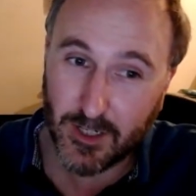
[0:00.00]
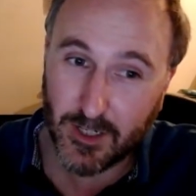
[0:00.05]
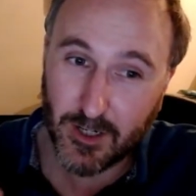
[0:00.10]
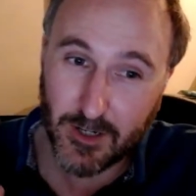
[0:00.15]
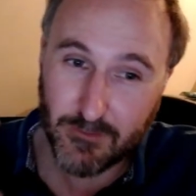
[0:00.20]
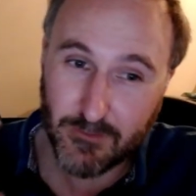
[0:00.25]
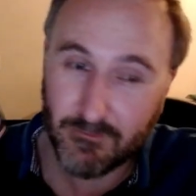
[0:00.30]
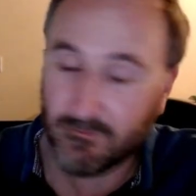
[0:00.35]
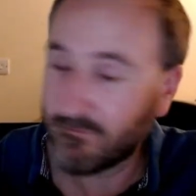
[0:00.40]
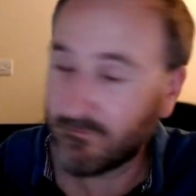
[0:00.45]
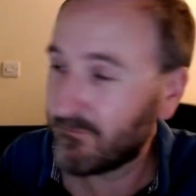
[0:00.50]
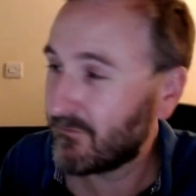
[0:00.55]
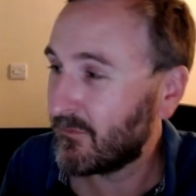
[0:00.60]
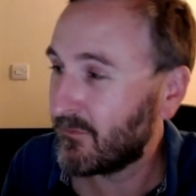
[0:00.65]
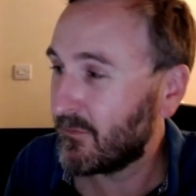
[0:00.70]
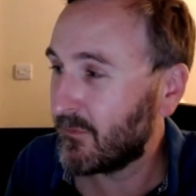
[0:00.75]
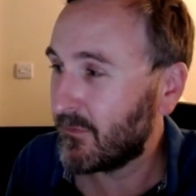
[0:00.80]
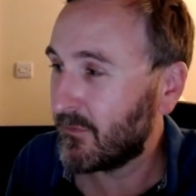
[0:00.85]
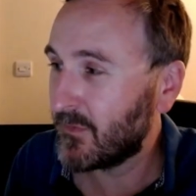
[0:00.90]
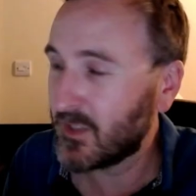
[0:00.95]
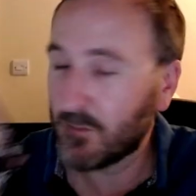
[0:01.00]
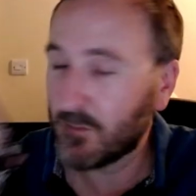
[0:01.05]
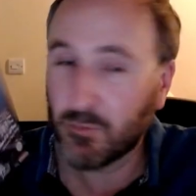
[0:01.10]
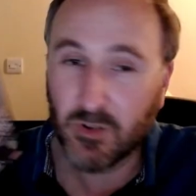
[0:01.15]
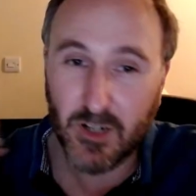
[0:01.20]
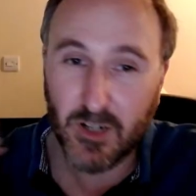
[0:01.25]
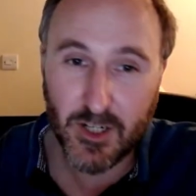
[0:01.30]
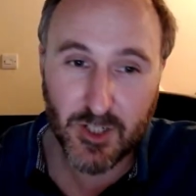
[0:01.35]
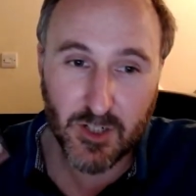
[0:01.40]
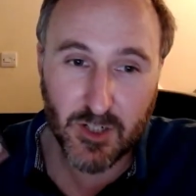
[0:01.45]
I'm
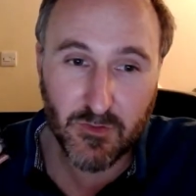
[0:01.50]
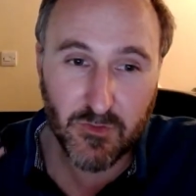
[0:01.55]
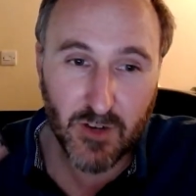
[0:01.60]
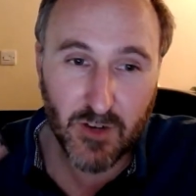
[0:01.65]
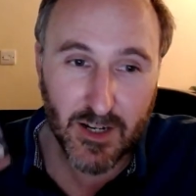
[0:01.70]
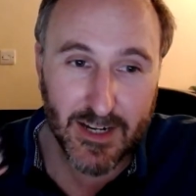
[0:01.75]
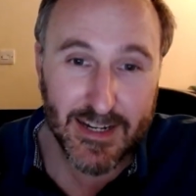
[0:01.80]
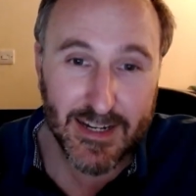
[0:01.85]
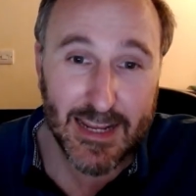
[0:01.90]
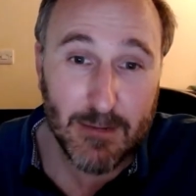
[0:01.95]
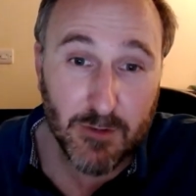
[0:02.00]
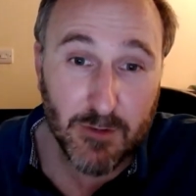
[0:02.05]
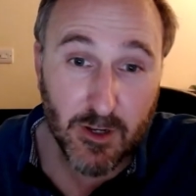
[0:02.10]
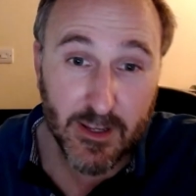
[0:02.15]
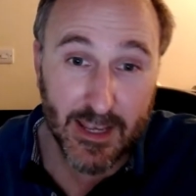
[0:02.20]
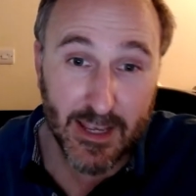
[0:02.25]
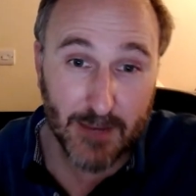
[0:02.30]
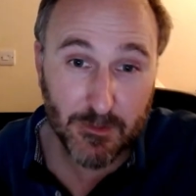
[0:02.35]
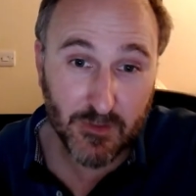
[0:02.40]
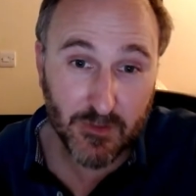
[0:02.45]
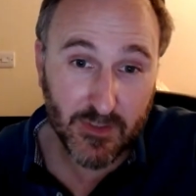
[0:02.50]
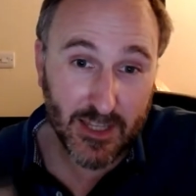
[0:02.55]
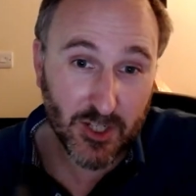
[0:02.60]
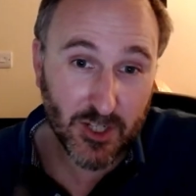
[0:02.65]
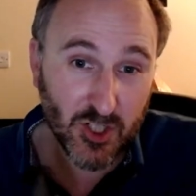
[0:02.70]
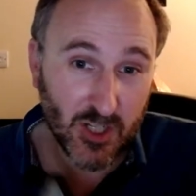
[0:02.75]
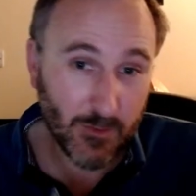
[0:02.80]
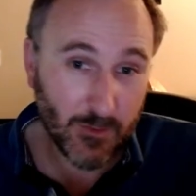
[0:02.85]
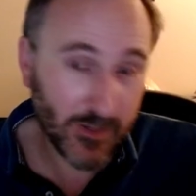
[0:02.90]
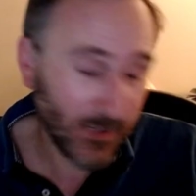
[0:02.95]
surprised you could find GameCube games for that
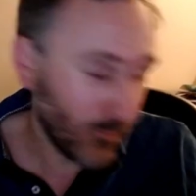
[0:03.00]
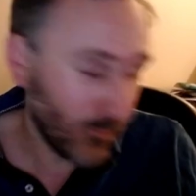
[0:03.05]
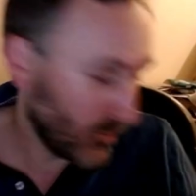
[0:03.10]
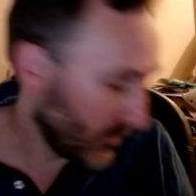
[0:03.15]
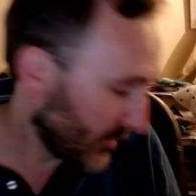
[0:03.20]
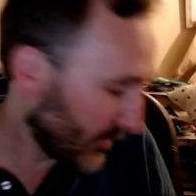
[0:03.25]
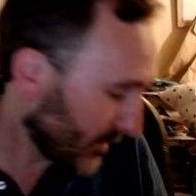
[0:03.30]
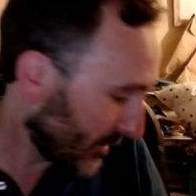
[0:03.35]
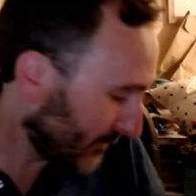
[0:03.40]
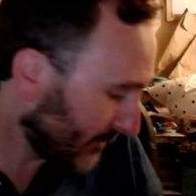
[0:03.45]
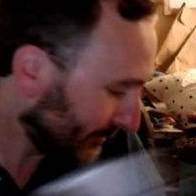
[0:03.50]
cheap anymore, so.